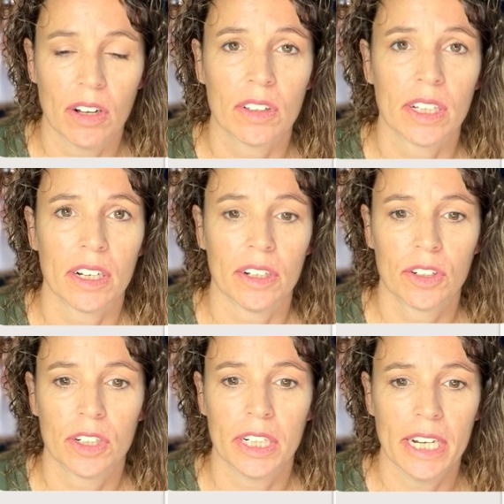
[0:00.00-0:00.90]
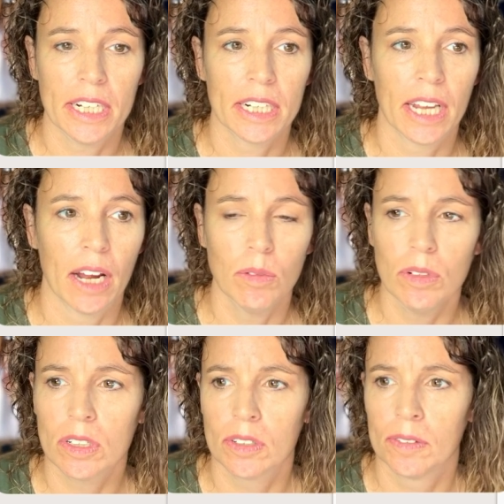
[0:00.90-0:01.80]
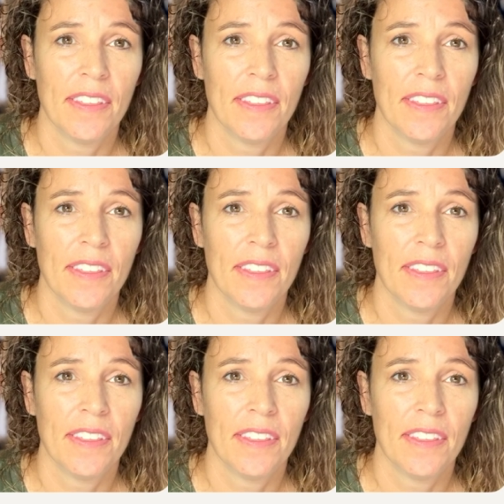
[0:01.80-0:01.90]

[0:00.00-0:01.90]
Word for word: I'll click on create account.